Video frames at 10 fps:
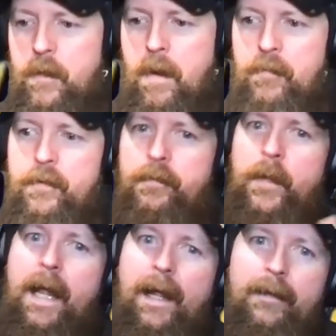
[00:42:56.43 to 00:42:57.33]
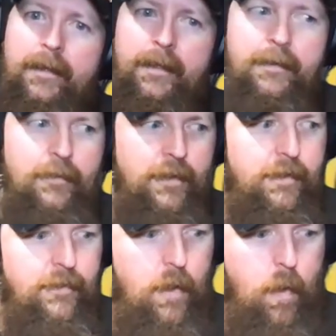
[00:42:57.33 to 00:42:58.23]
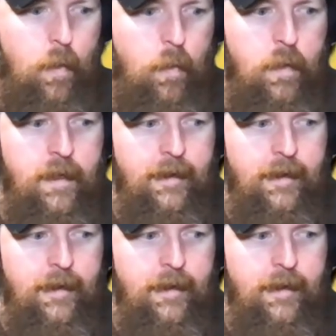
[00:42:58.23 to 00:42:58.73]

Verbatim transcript: Remember, we had the the, the whole